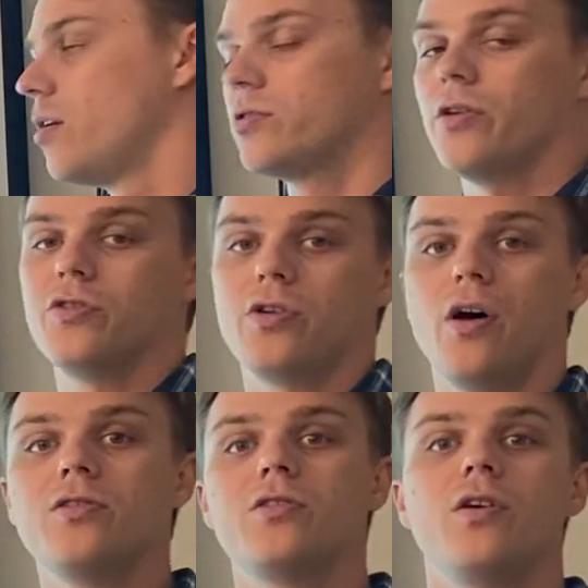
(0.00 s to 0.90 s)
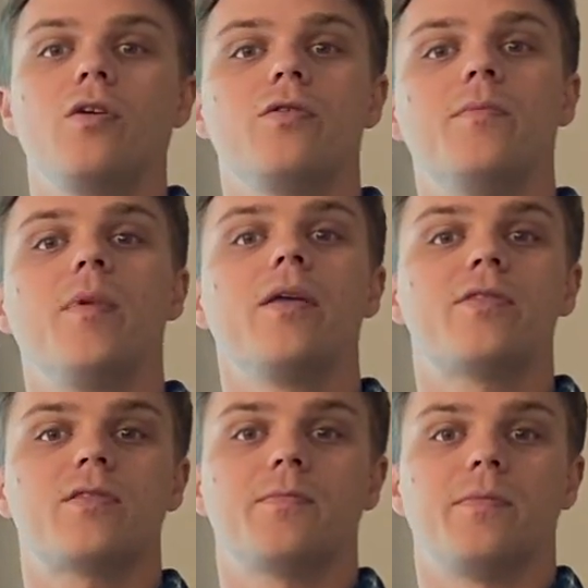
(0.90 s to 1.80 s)
So you should also know the
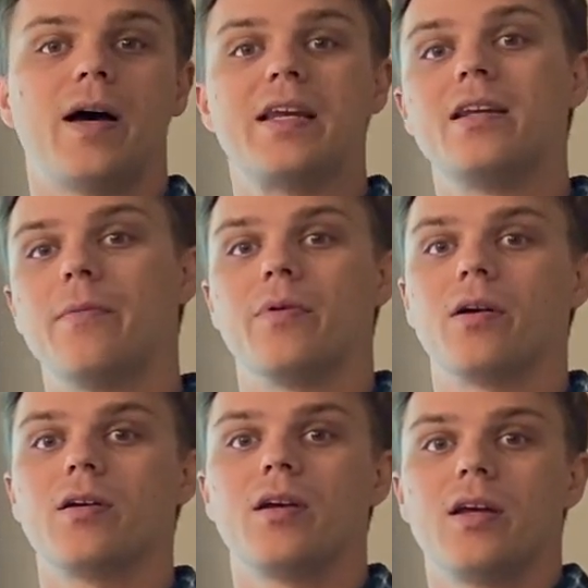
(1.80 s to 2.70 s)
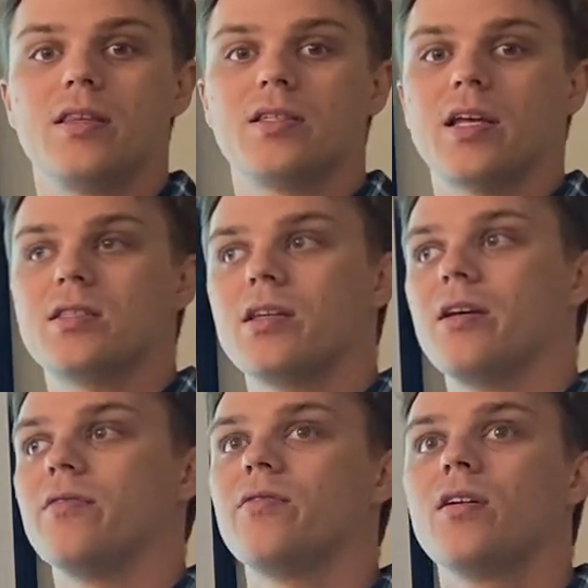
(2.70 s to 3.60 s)
months by number, in the sense
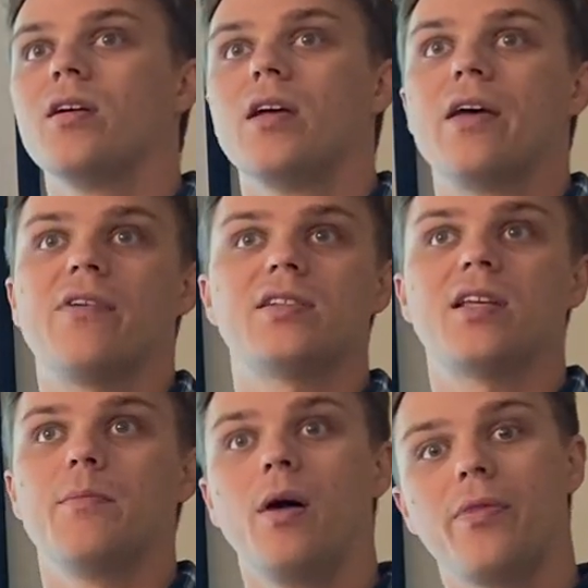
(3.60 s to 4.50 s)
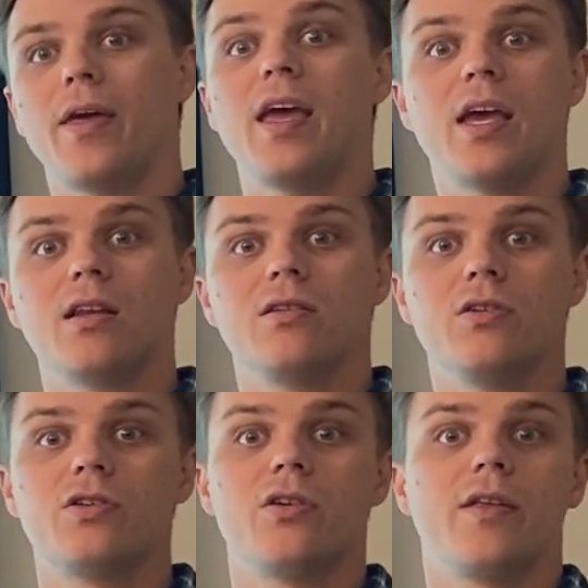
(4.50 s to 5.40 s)
of, if I say month 8, you
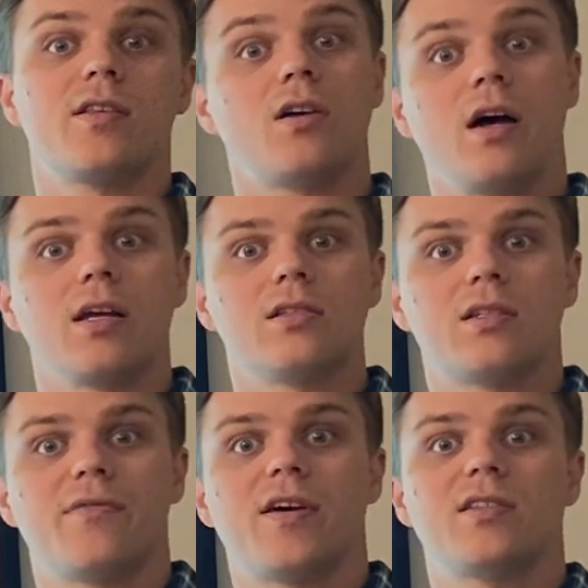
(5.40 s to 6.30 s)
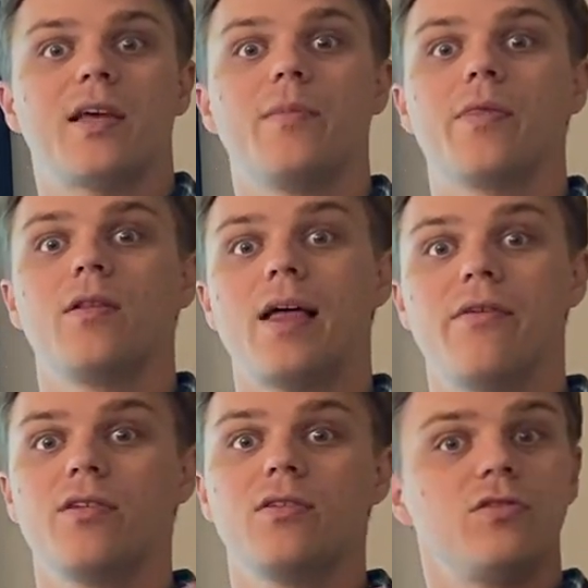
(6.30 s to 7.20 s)
should know that's August. If I say month
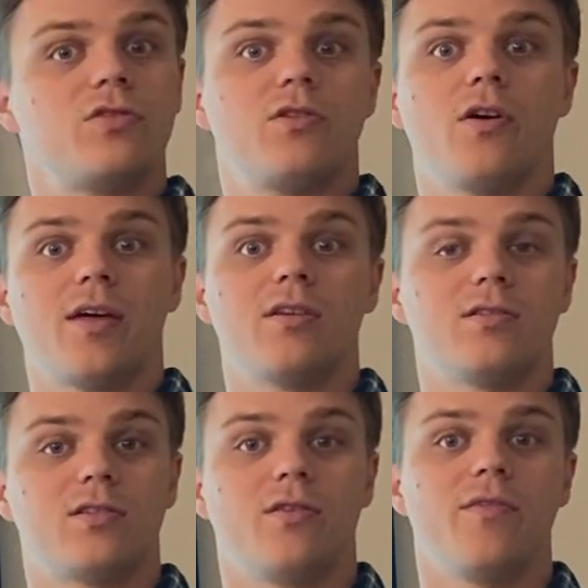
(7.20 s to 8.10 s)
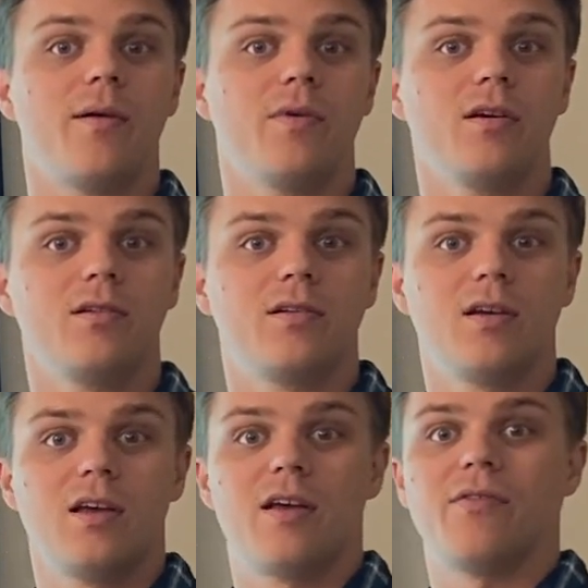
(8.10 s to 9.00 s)
11, you should know that it's November.
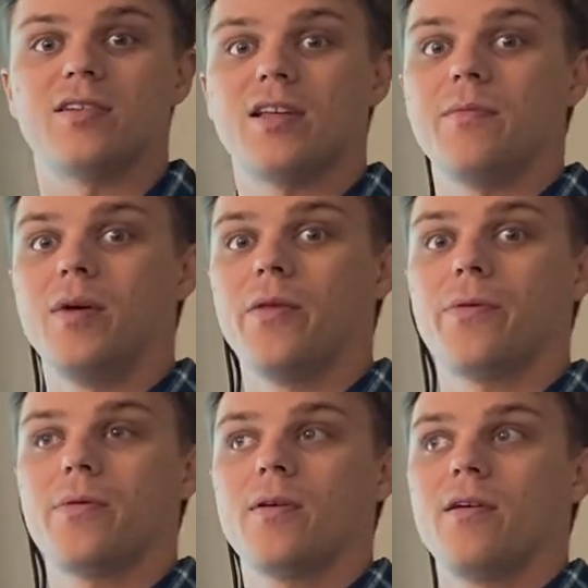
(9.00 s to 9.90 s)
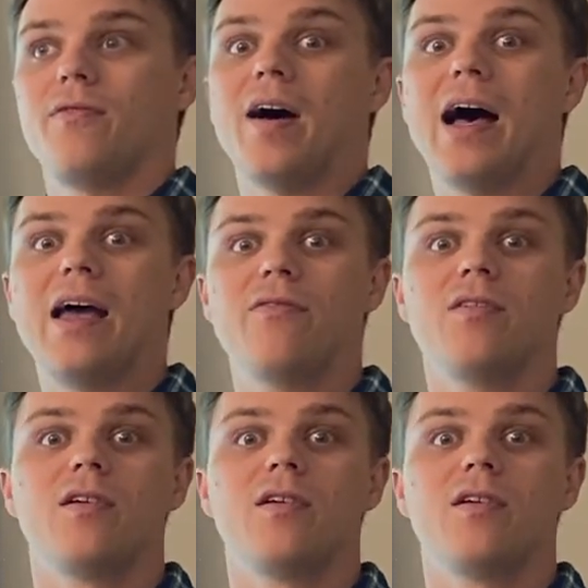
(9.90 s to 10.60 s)
If I say month 5,